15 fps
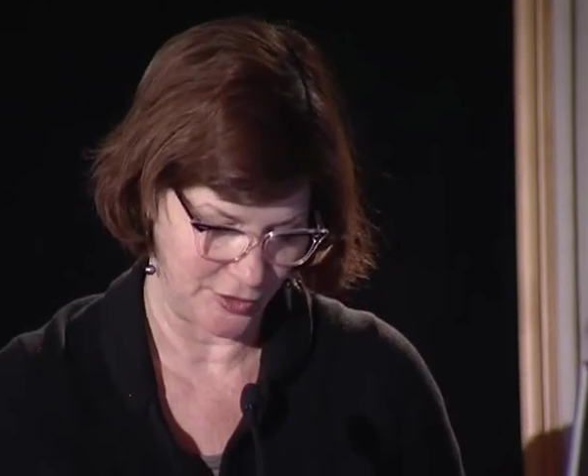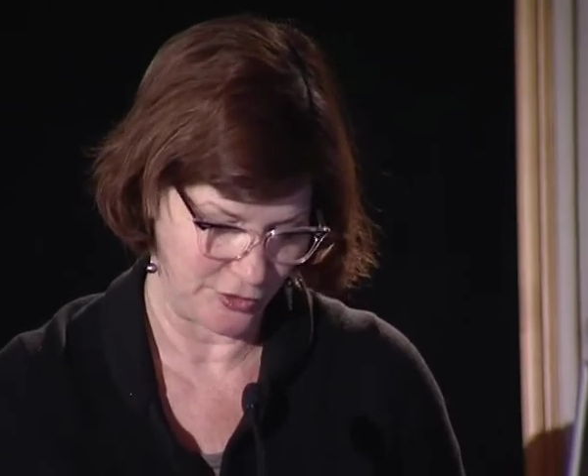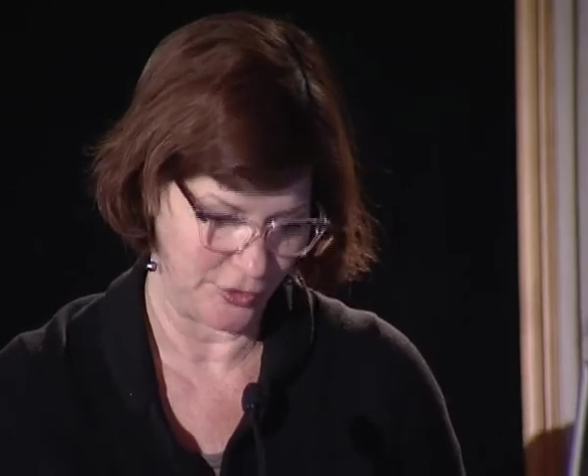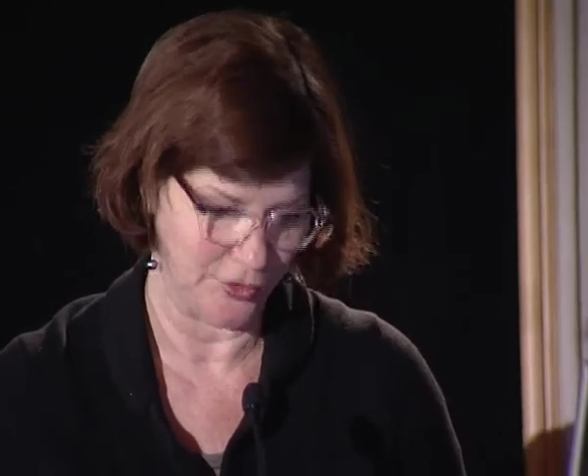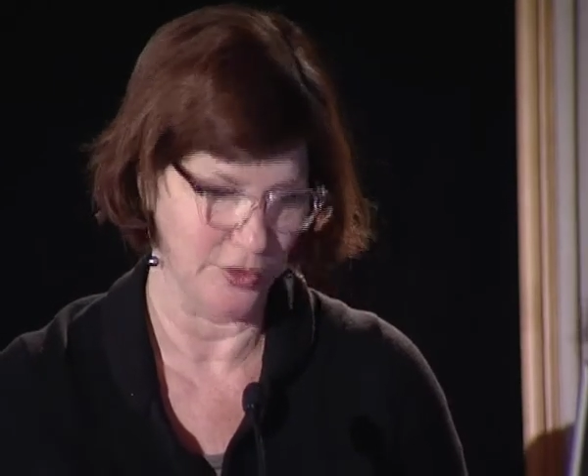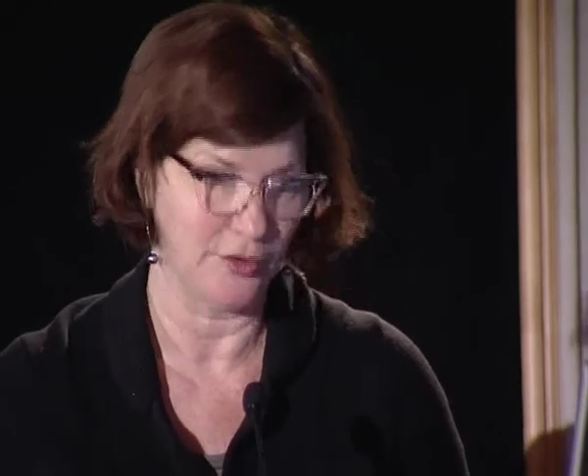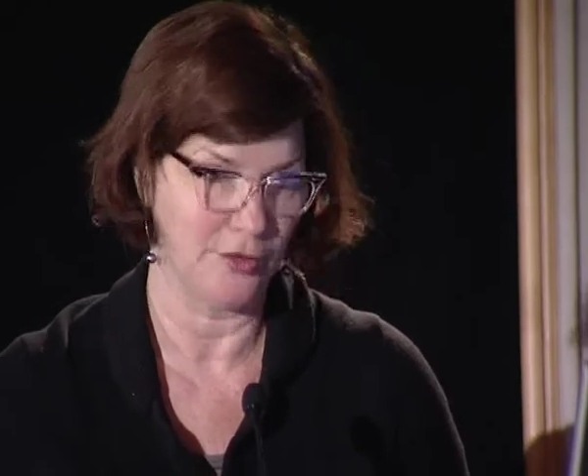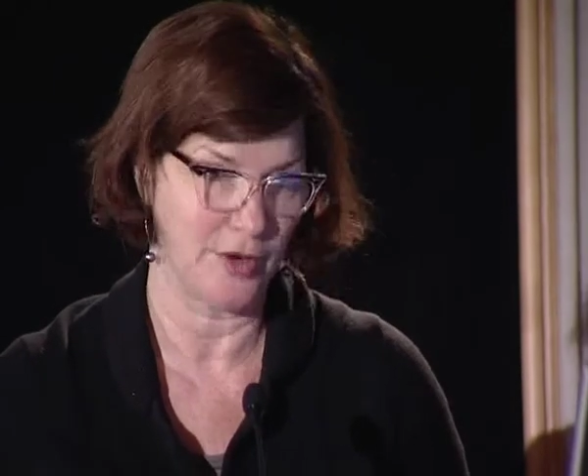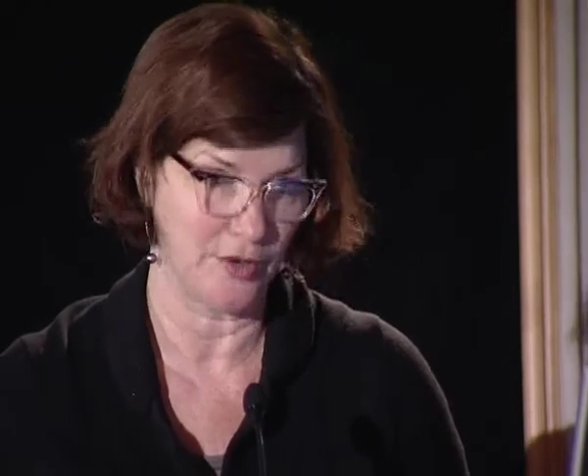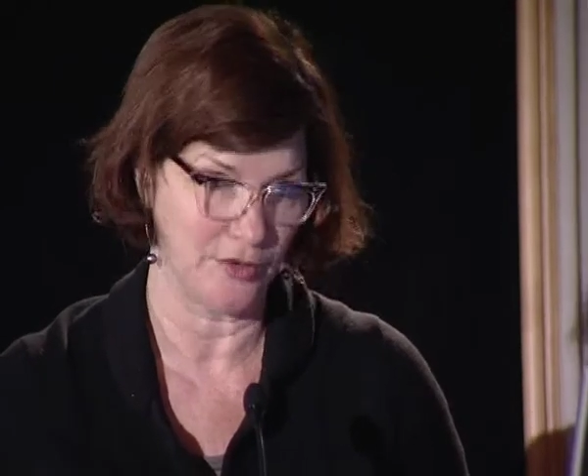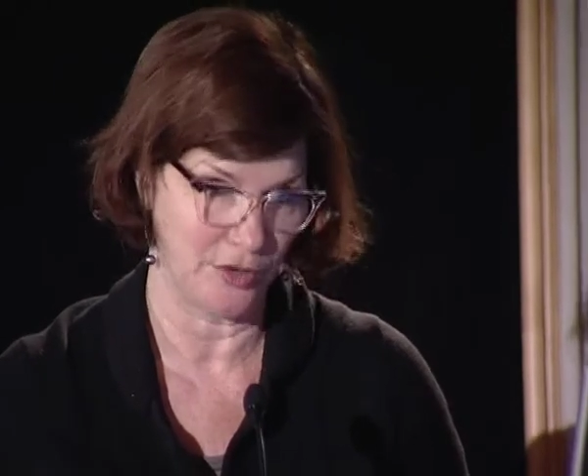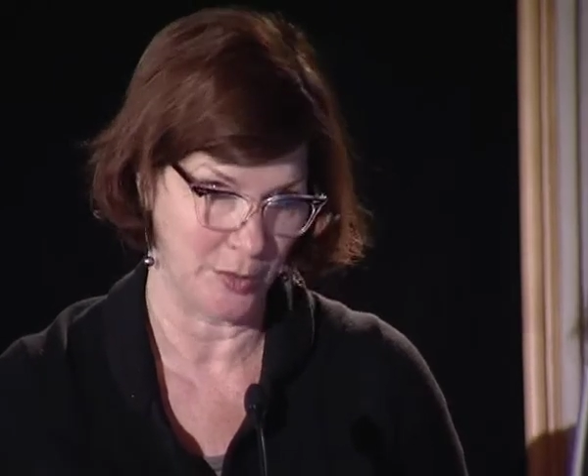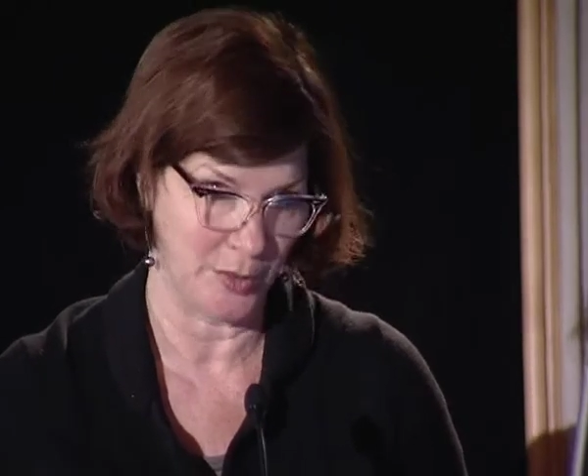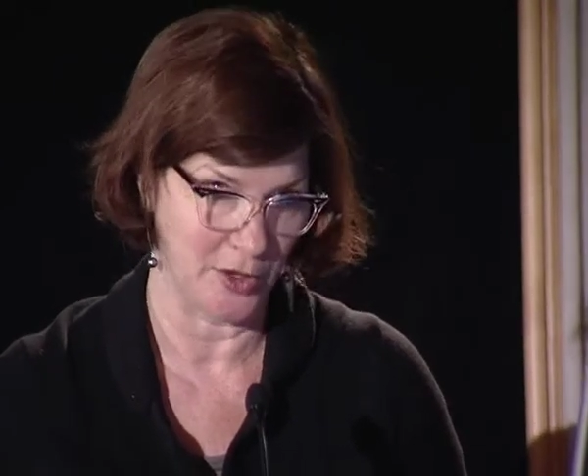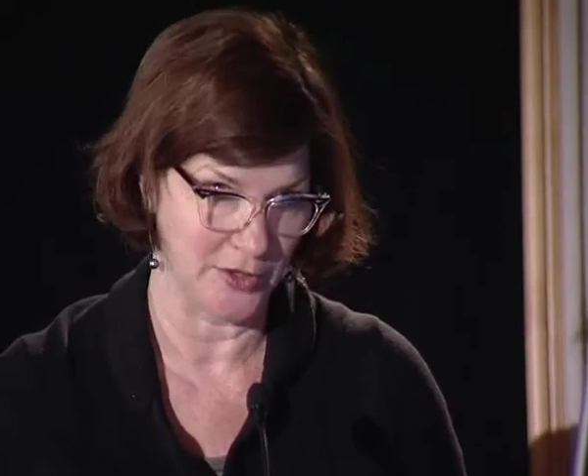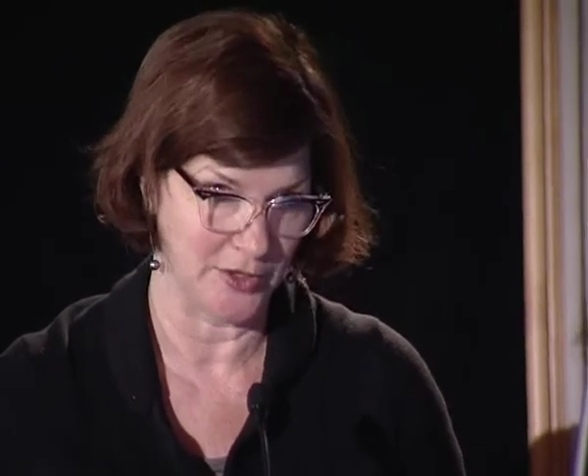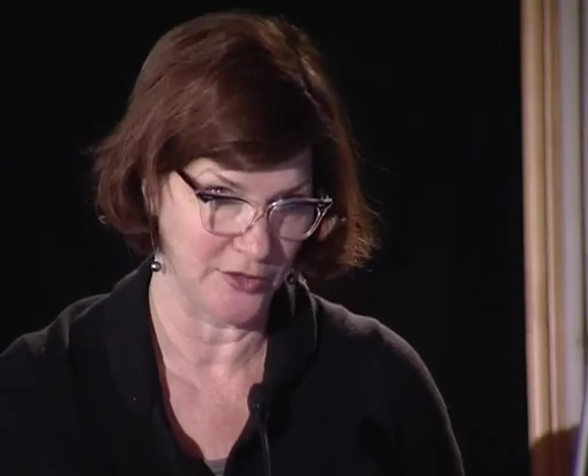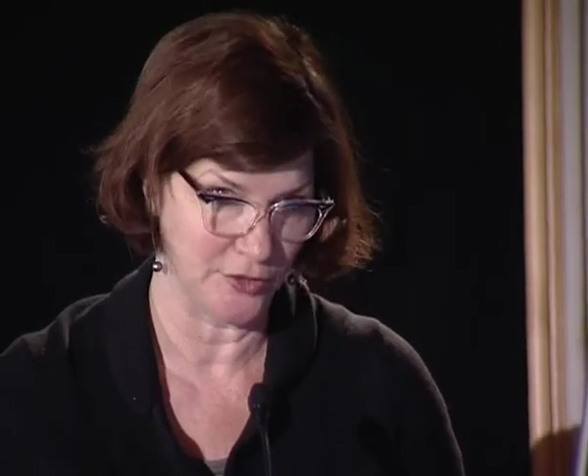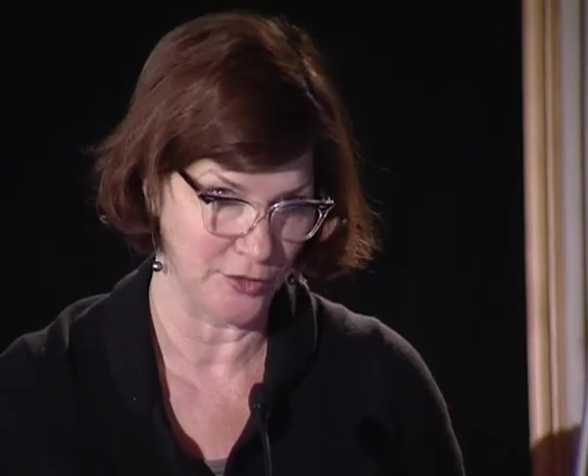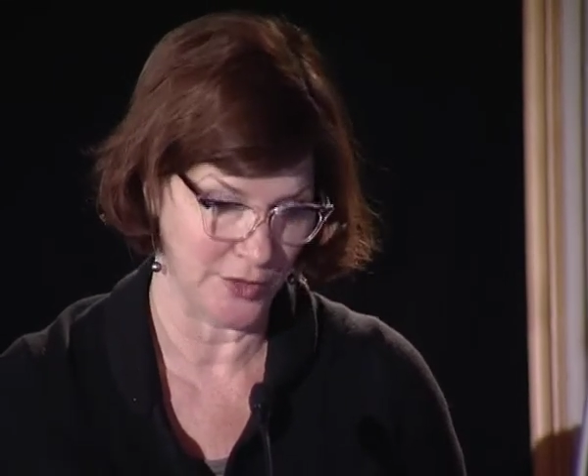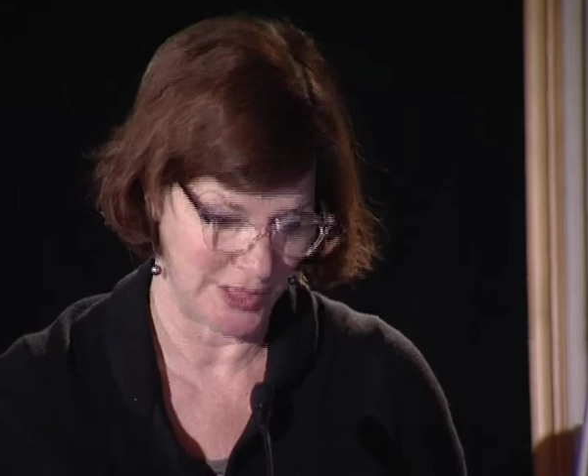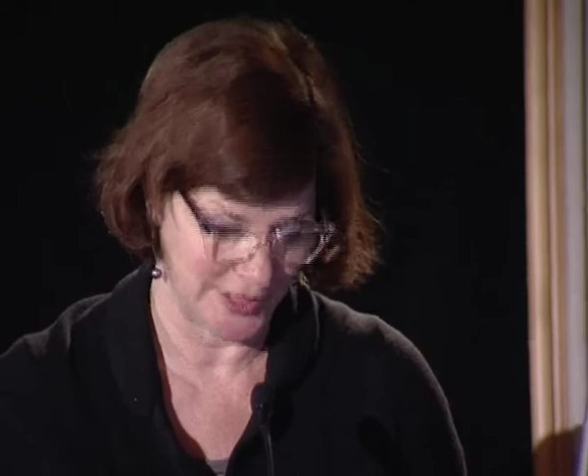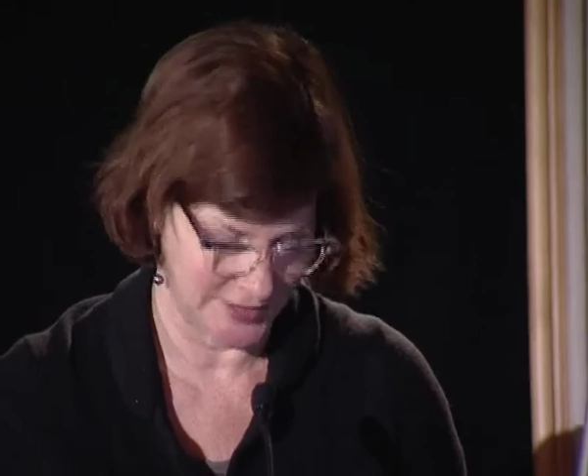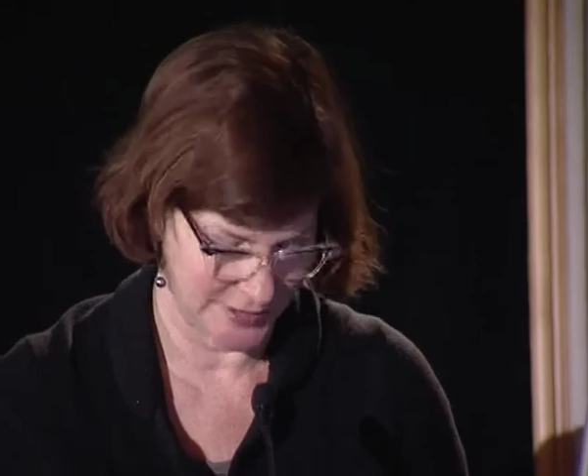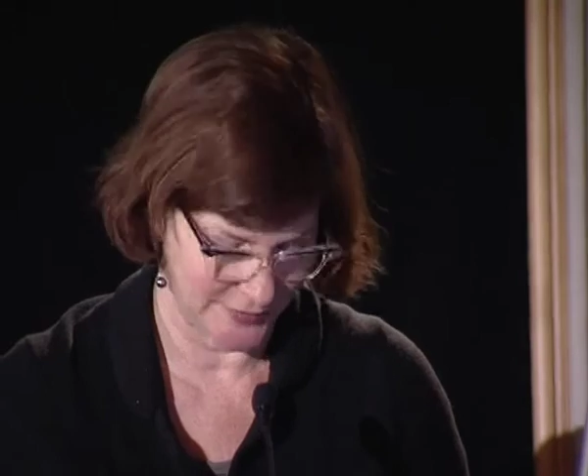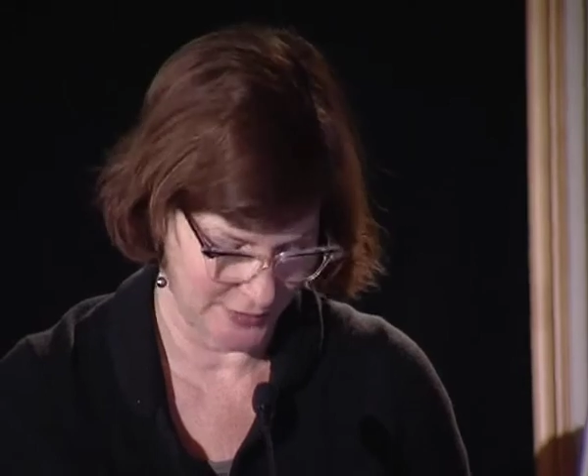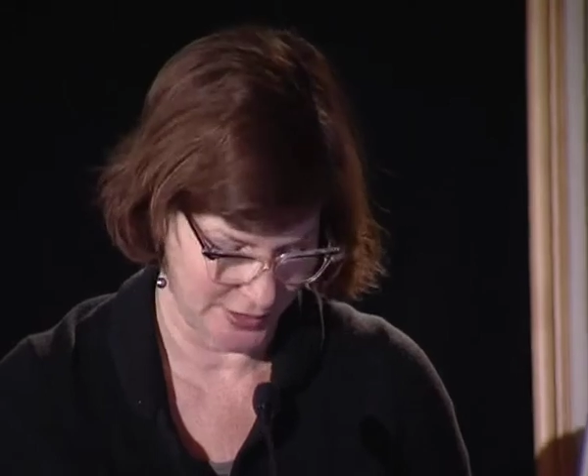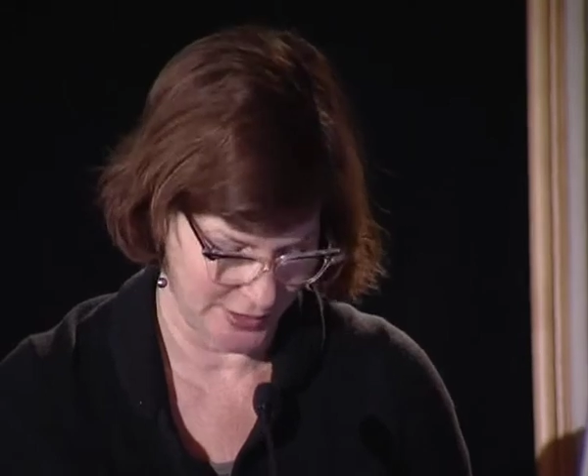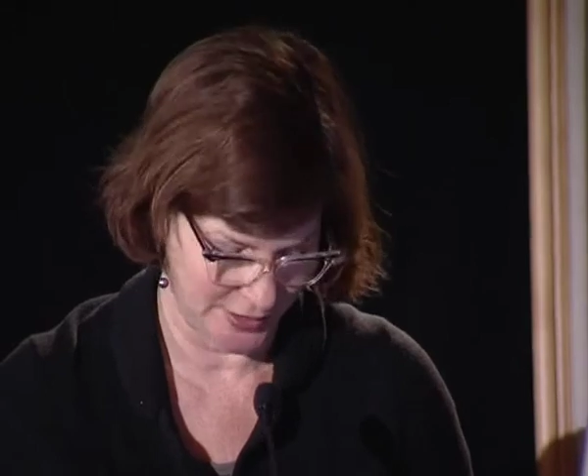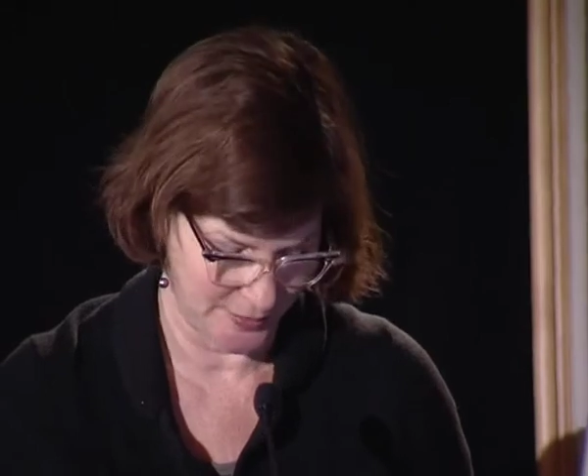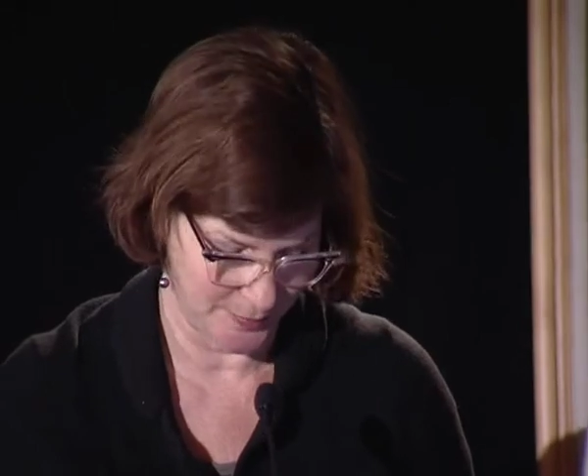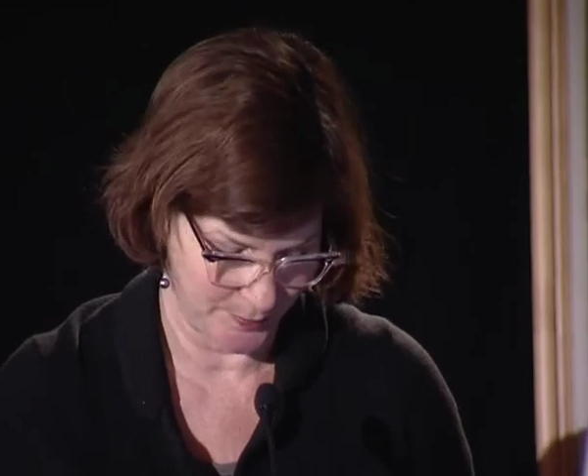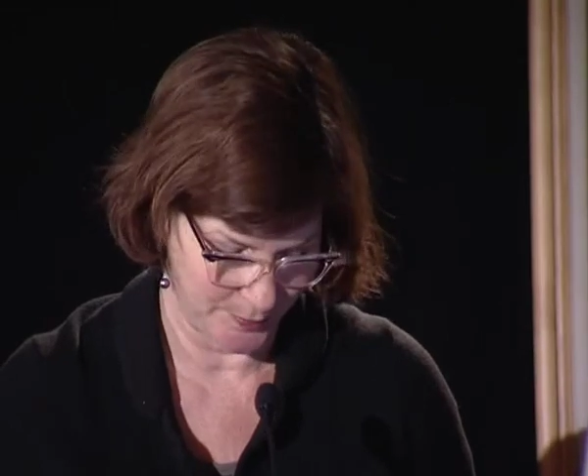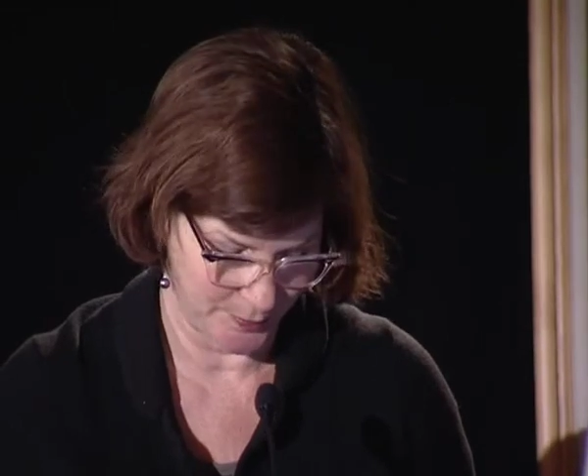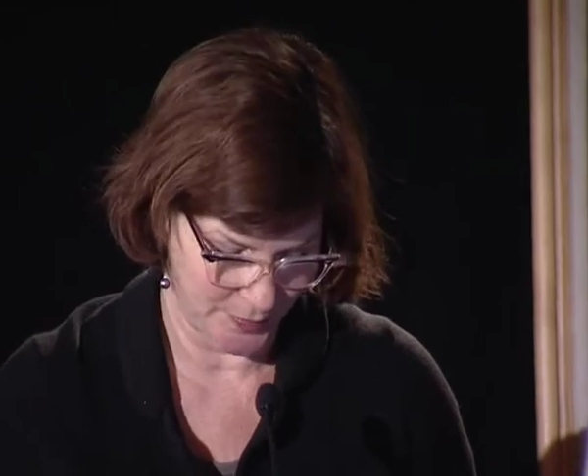to encroach upon his creativity.